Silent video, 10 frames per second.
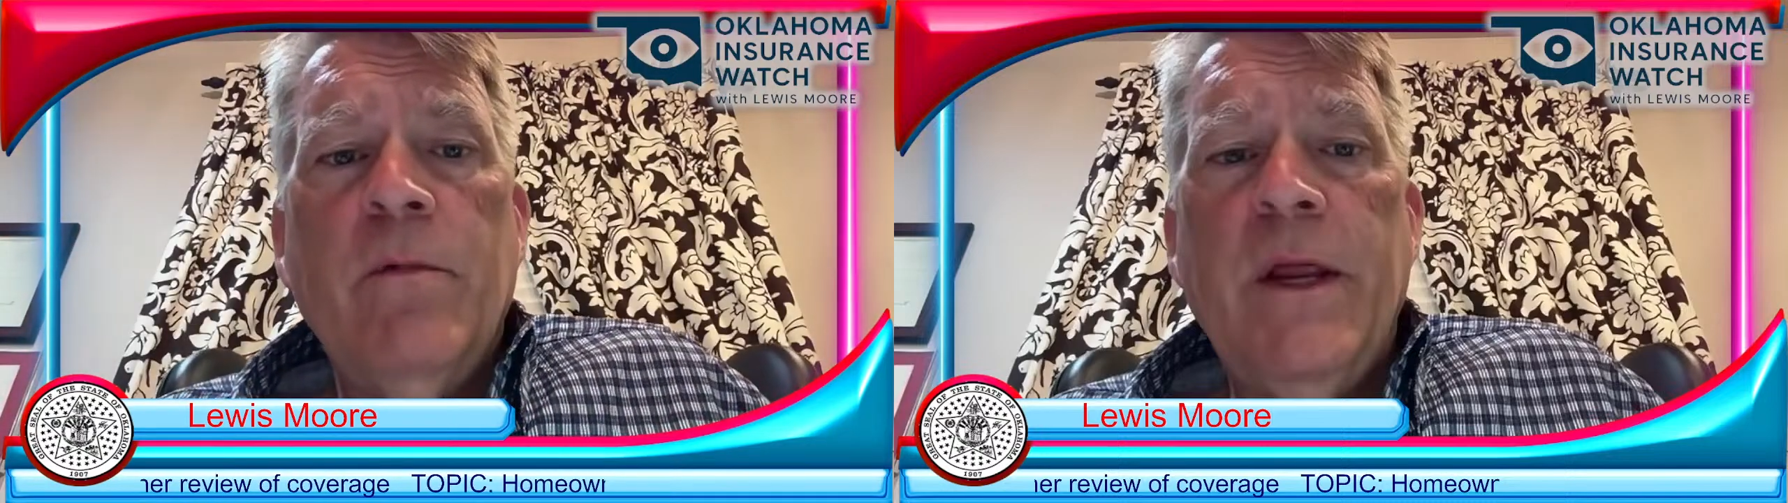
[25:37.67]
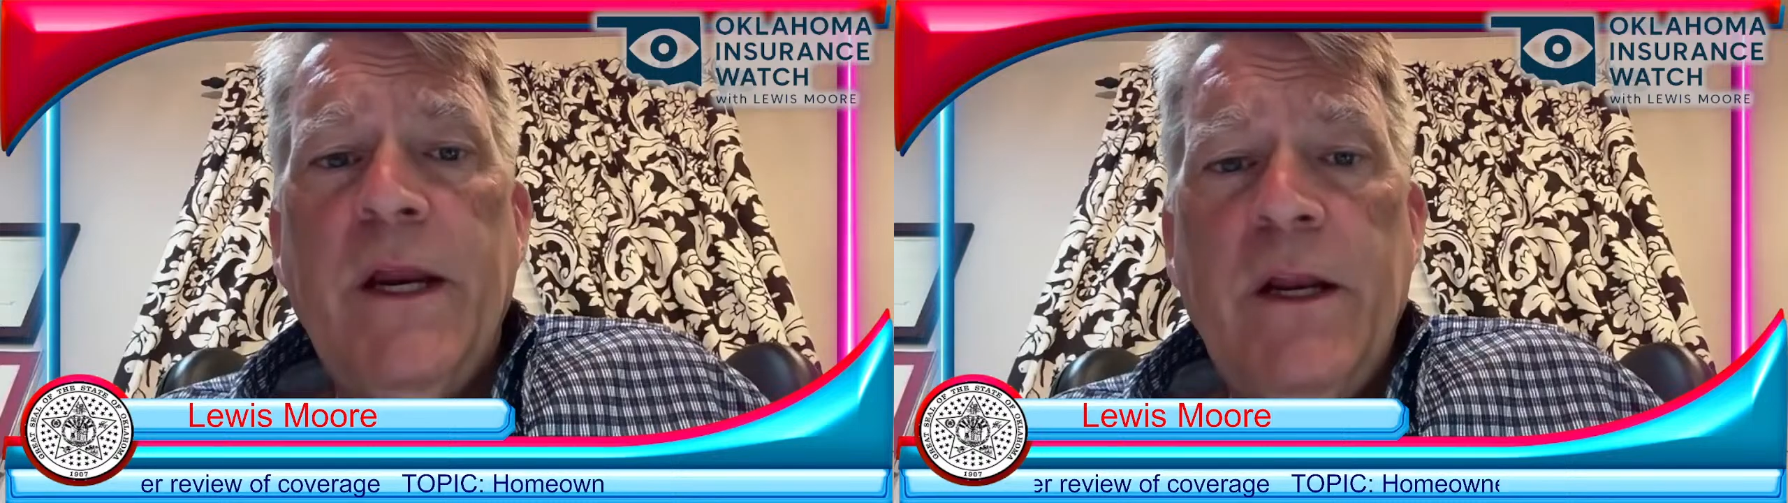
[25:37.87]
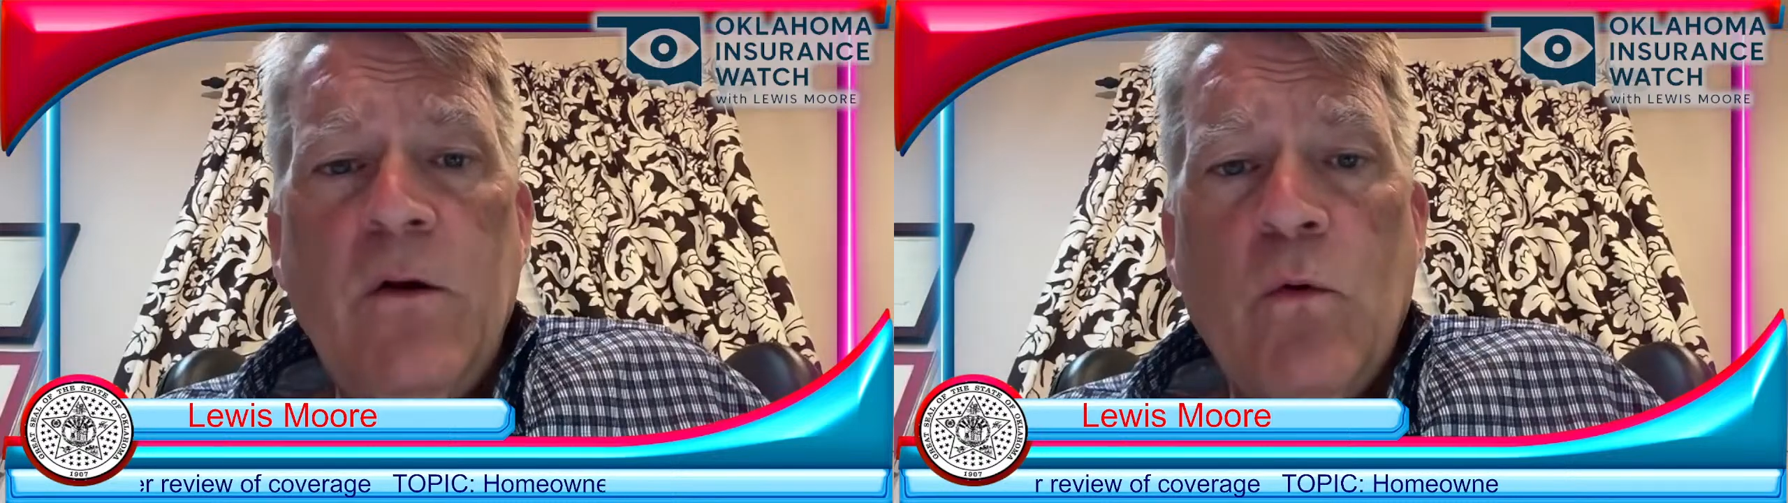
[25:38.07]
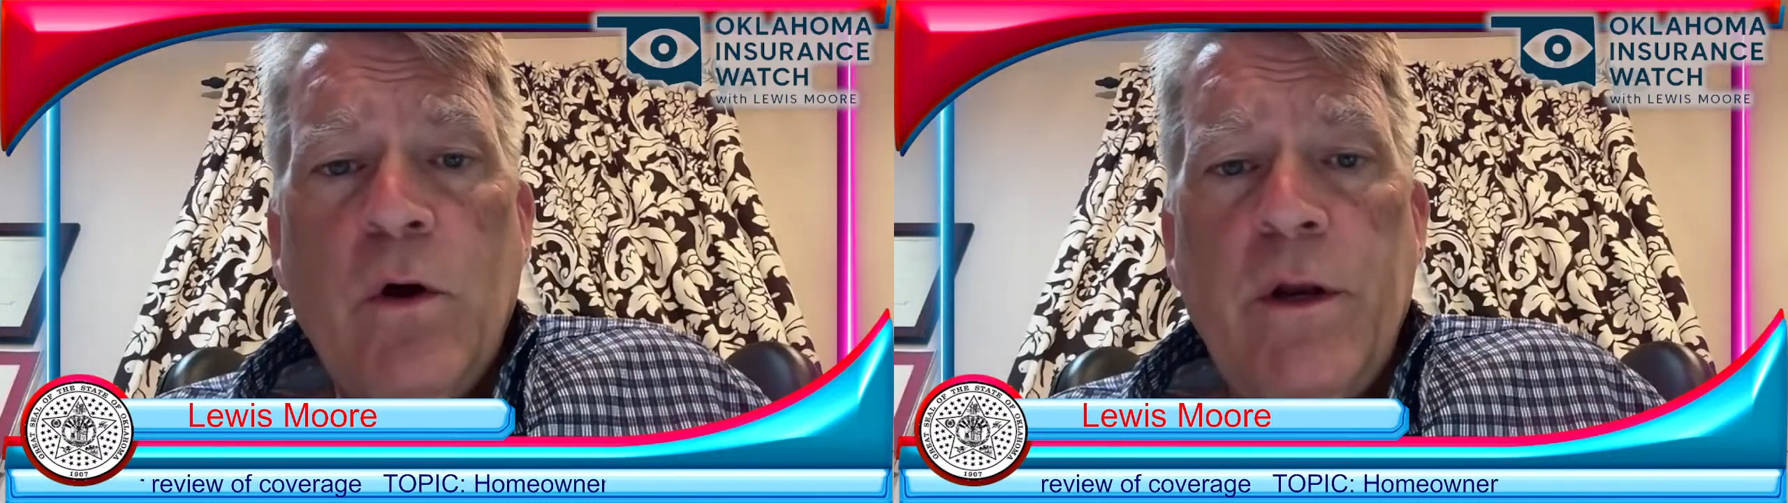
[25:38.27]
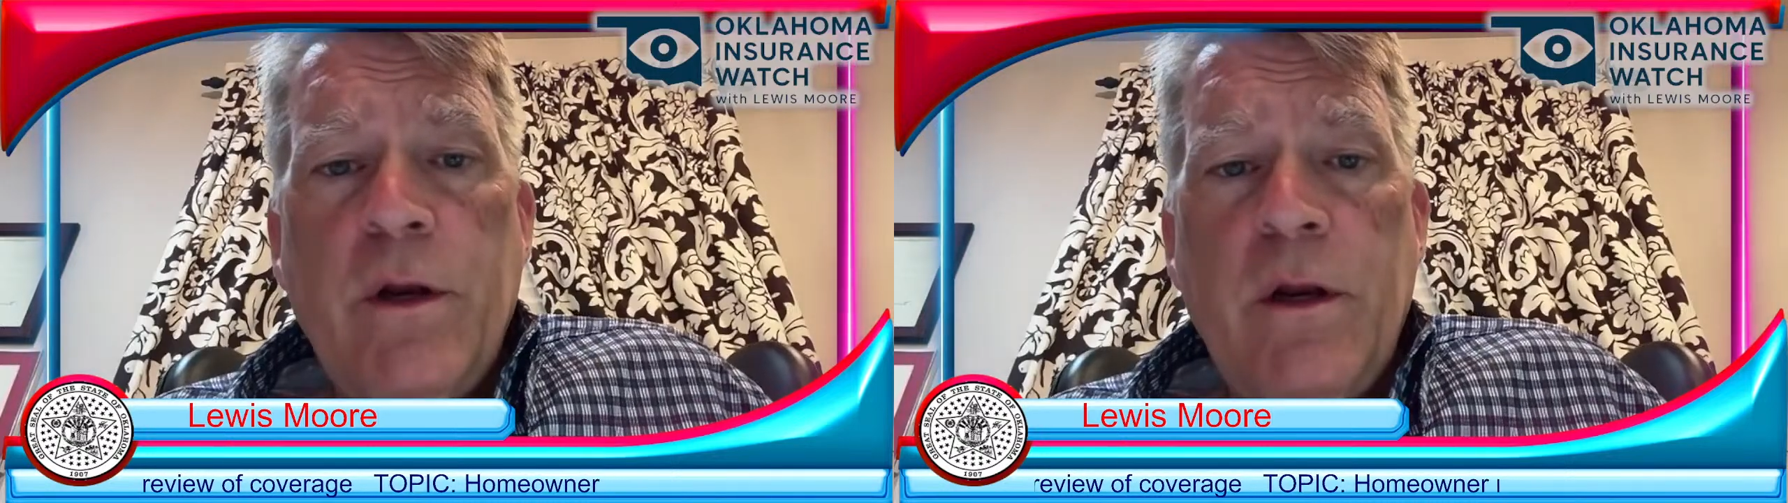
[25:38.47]
needing
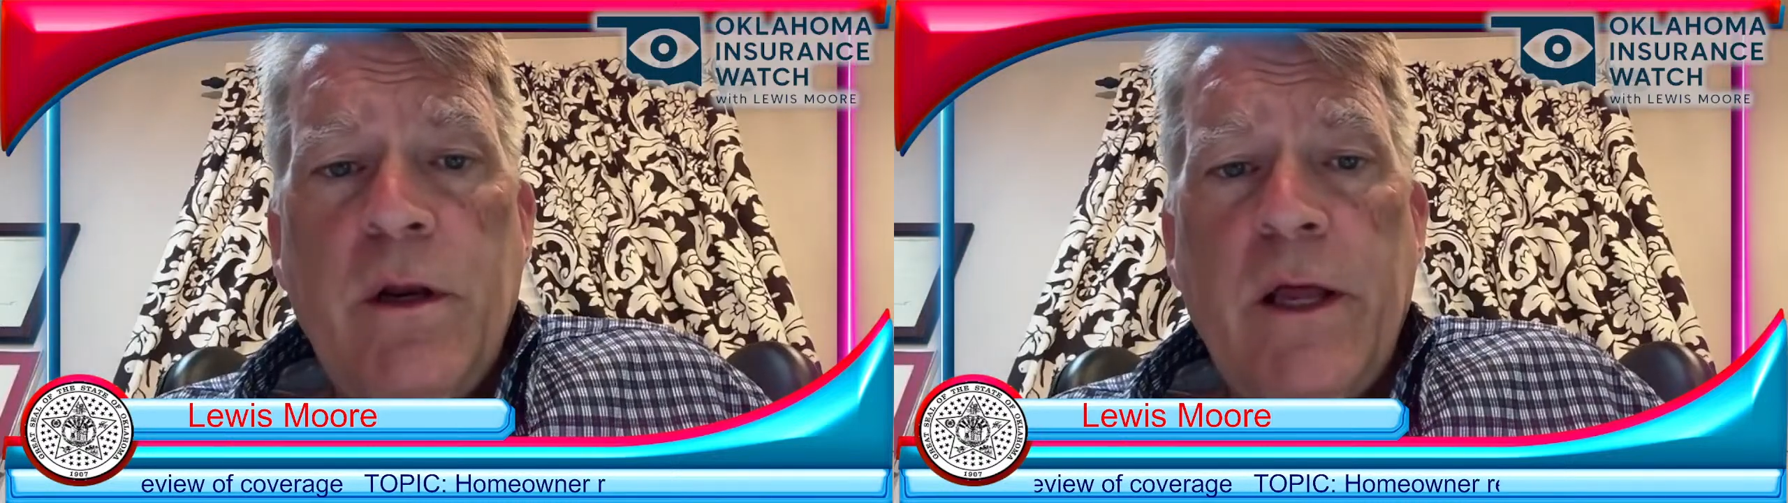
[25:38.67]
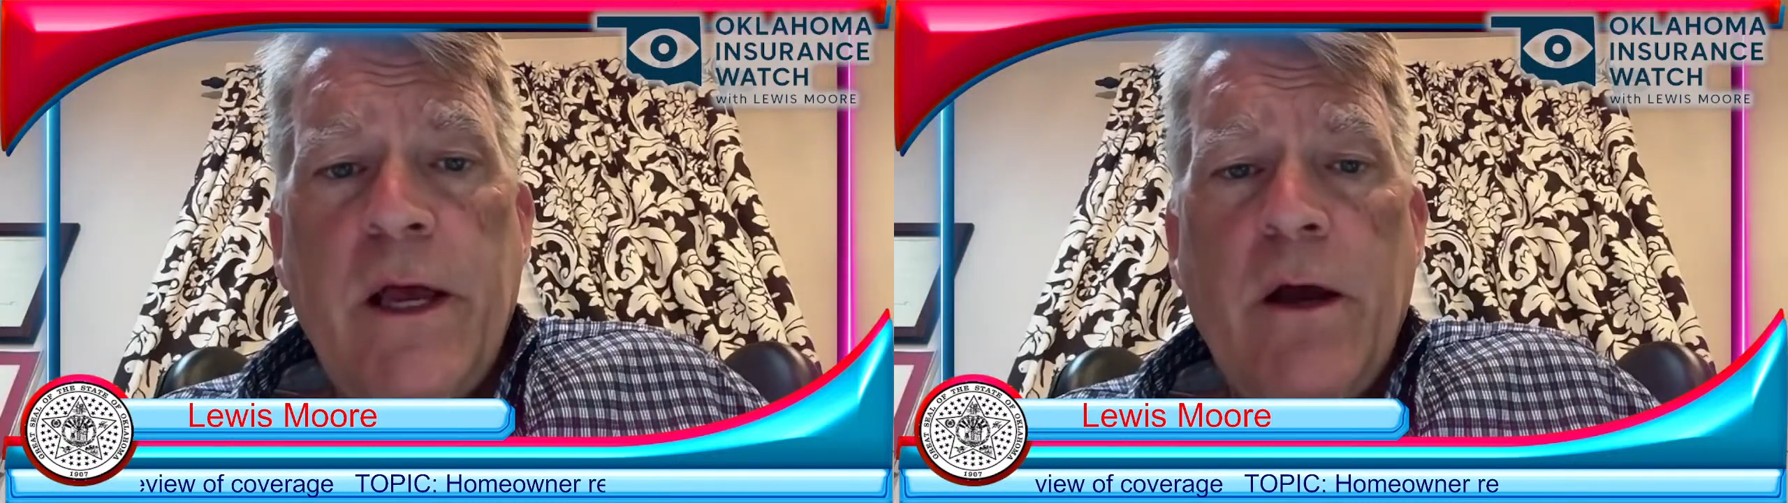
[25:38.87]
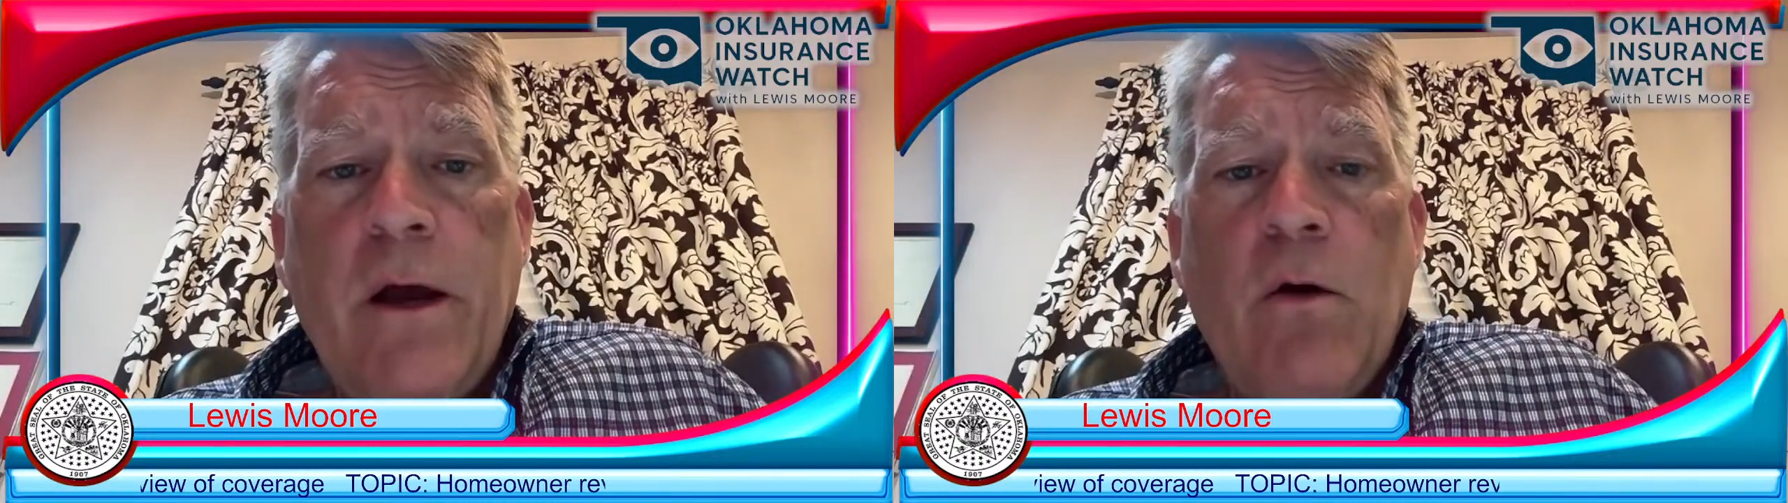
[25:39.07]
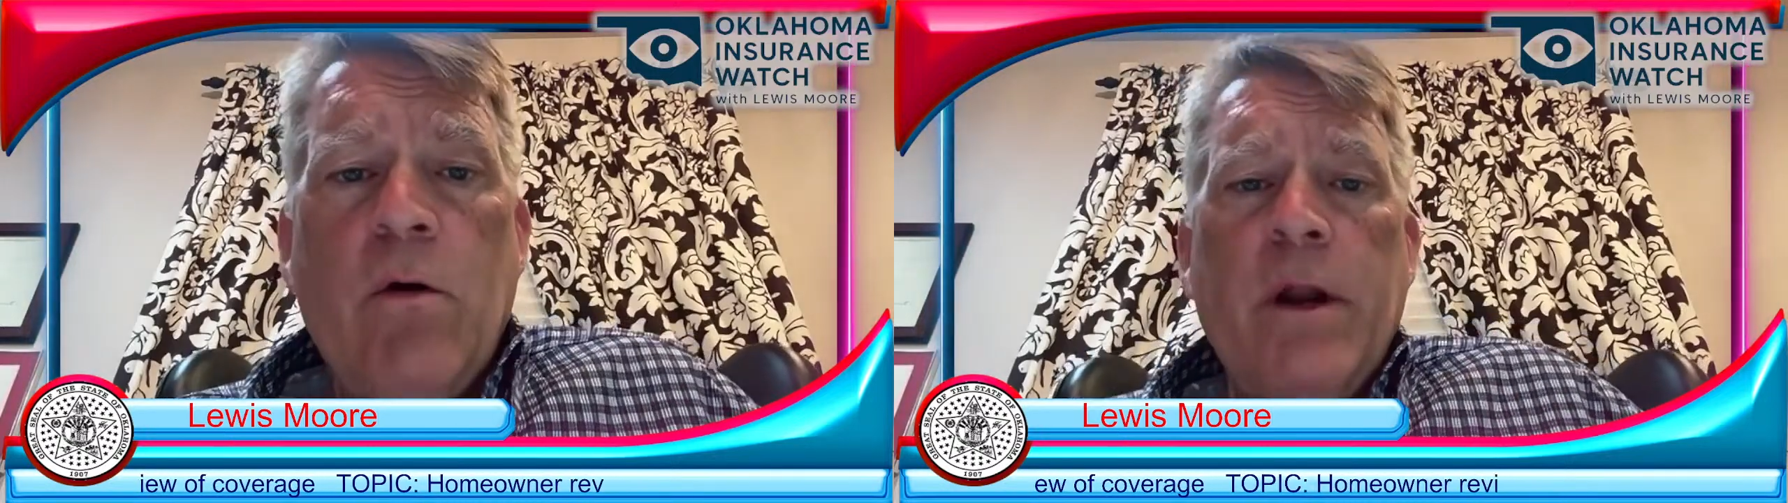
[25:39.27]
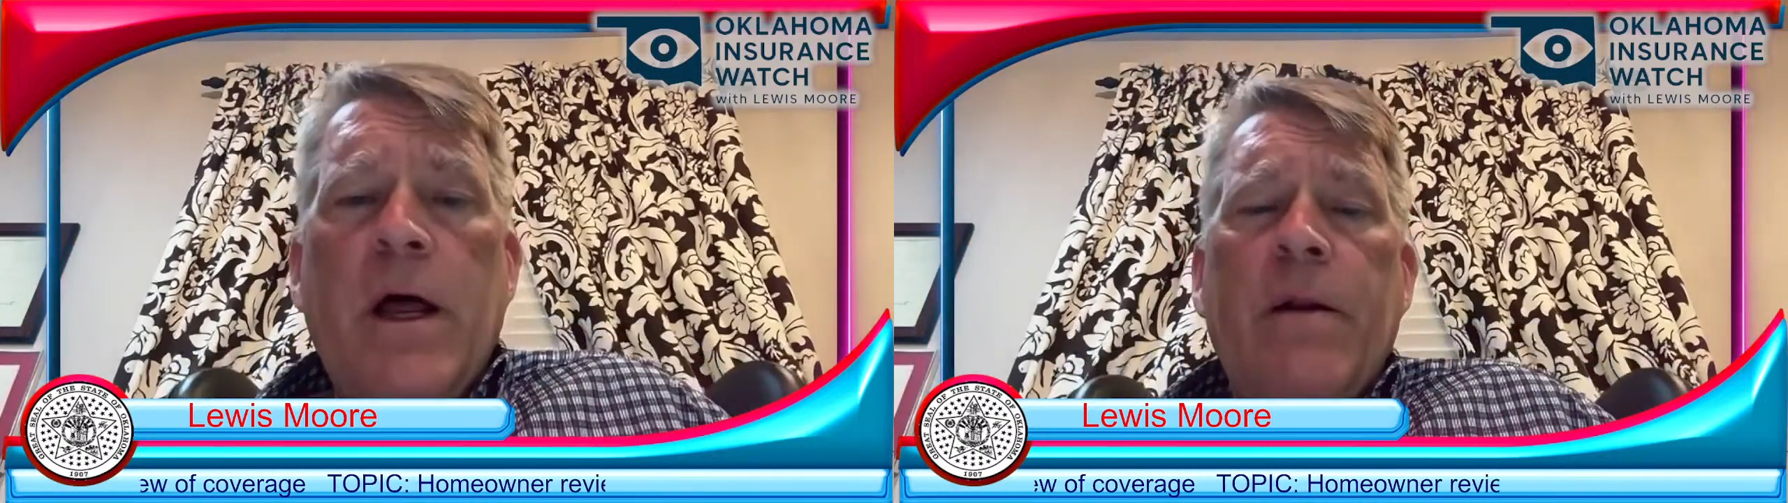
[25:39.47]
one now or
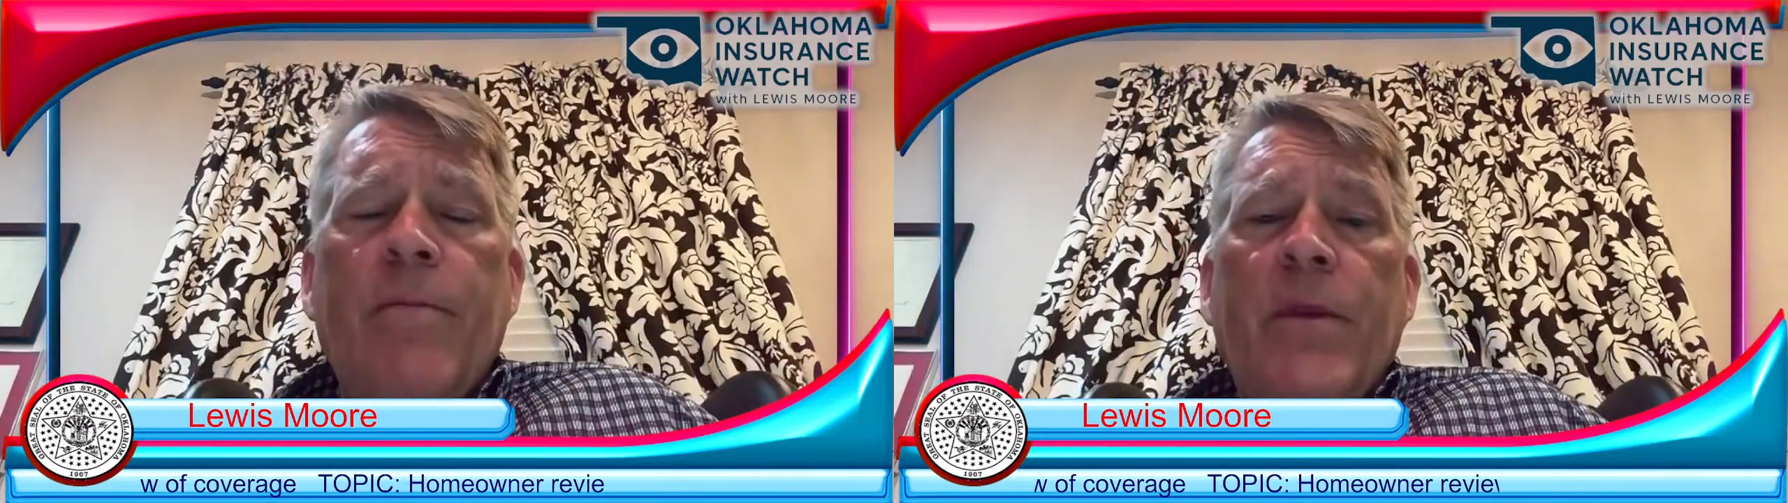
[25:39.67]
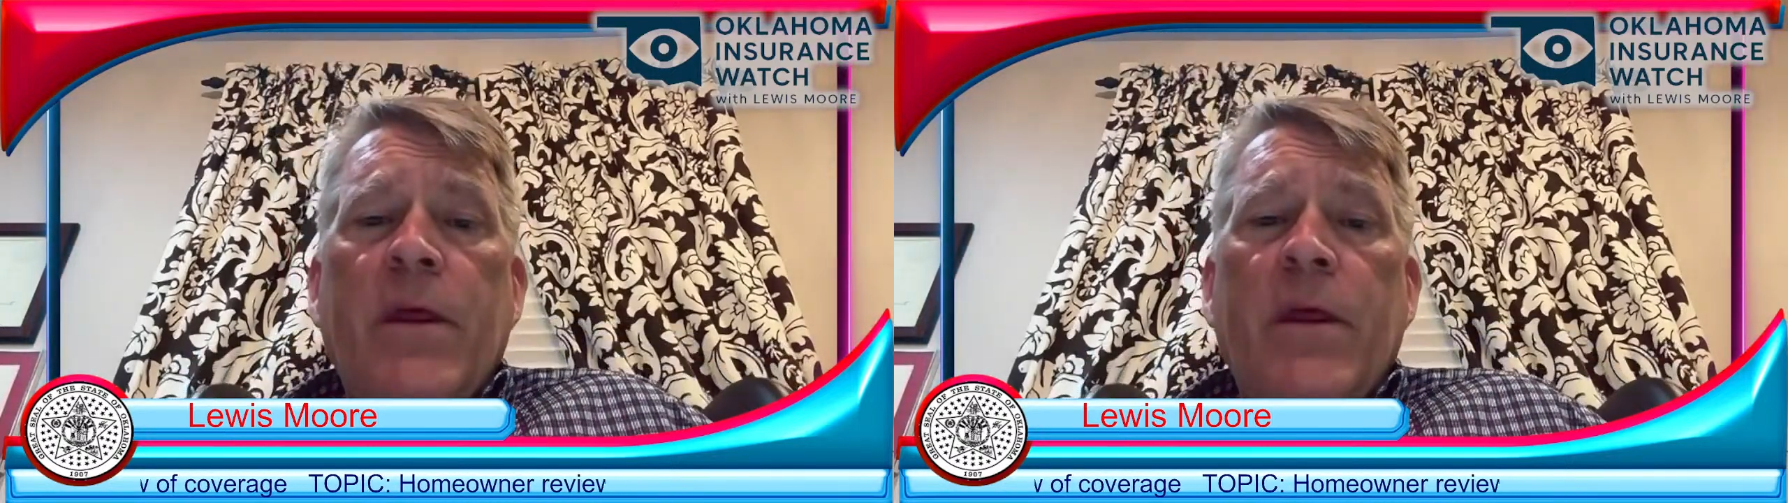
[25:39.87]
not,